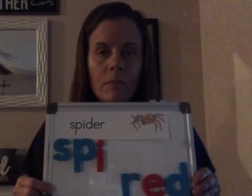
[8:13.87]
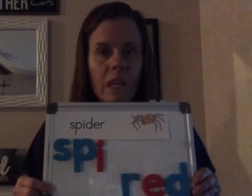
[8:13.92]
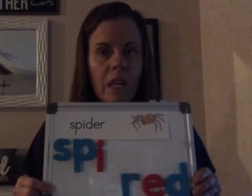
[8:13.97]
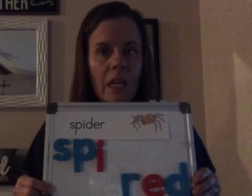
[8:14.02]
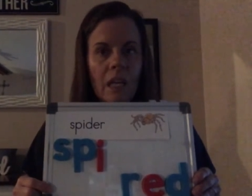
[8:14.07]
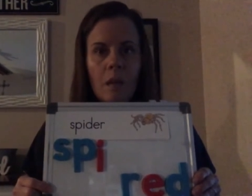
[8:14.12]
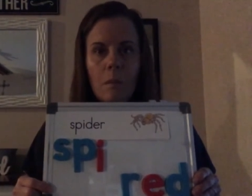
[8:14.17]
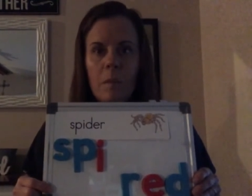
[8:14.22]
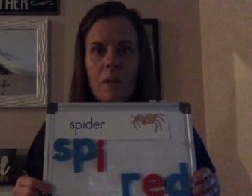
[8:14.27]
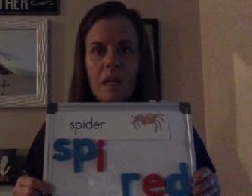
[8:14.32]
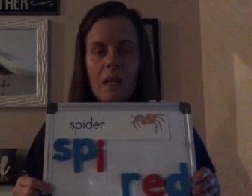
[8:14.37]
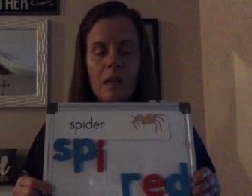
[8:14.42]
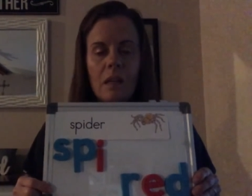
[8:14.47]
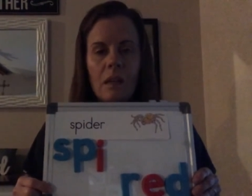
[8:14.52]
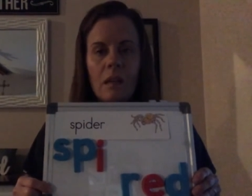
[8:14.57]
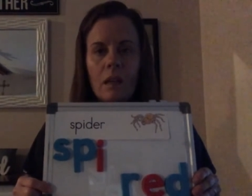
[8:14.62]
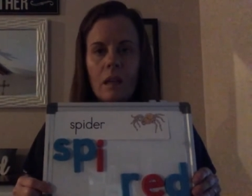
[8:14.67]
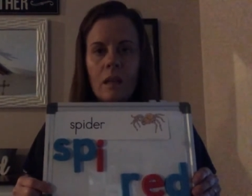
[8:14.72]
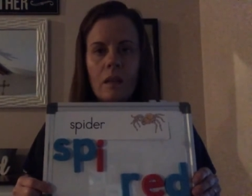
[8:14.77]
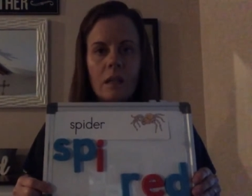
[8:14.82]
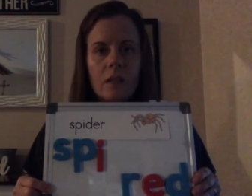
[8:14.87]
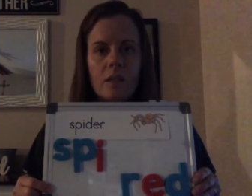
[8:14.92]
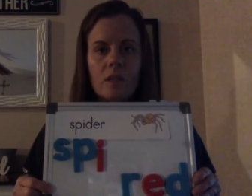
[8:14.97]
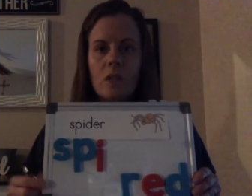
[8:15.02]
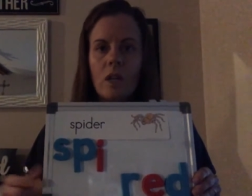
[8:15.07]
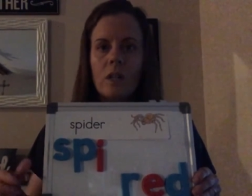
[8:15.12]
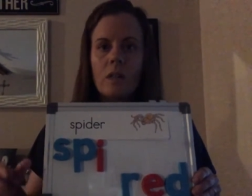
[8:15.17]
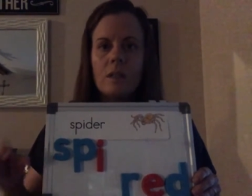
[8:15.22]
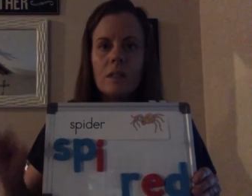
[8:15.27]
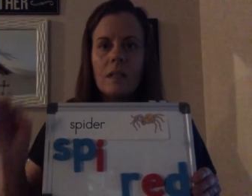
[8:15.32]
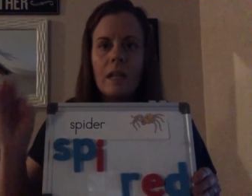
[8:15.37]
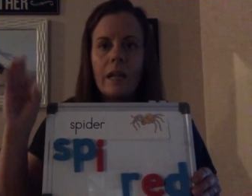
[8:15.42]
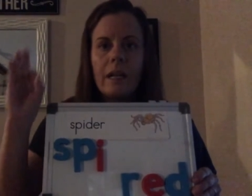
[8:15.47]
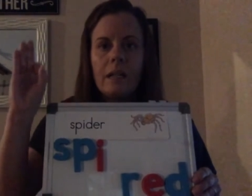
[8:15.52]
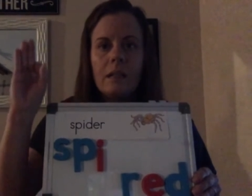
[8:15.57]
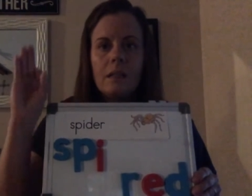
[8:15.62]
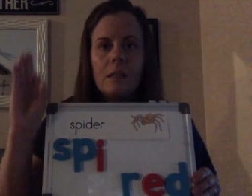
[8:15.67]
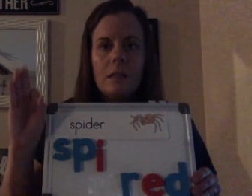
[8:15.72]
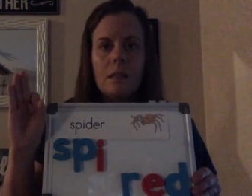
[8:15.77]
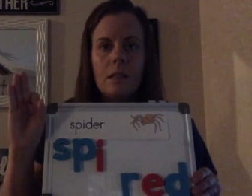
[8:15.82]
It can be anything that starts like
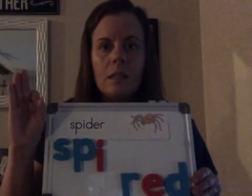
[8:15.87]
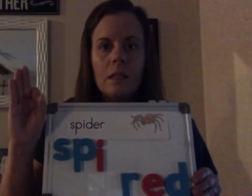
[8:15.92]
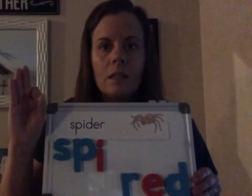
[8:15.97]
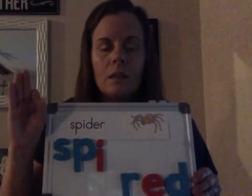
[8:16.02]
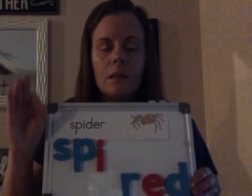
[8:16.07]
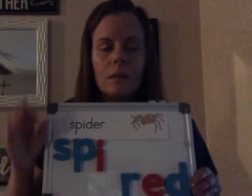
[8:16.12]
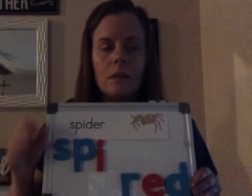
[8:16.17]
D.